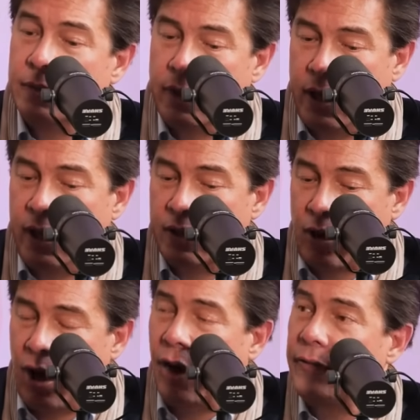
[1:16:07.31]
that it's
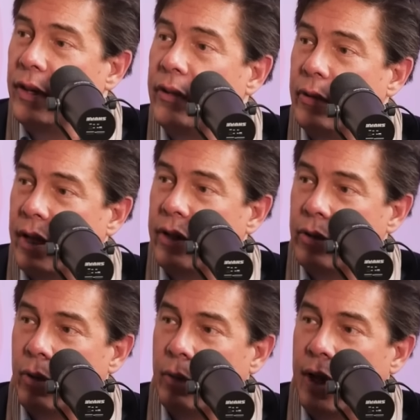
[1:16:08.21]
often through that
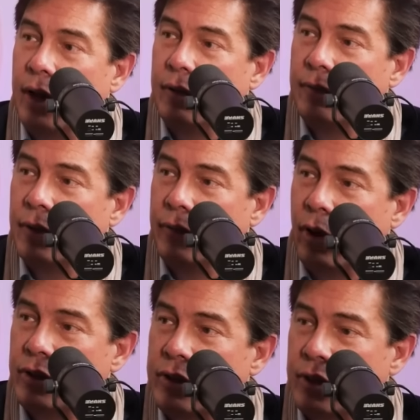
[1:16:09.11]
doorway of
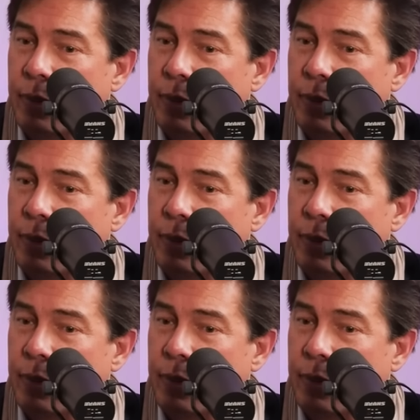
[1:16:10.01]
narcissism.